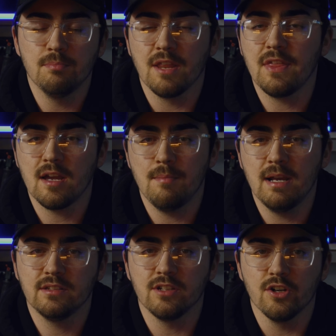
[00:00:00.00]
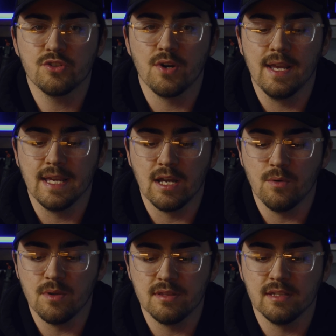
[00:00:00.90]
but I think I might start trying it
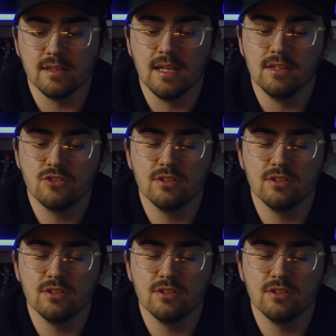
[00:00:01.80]
out with this lens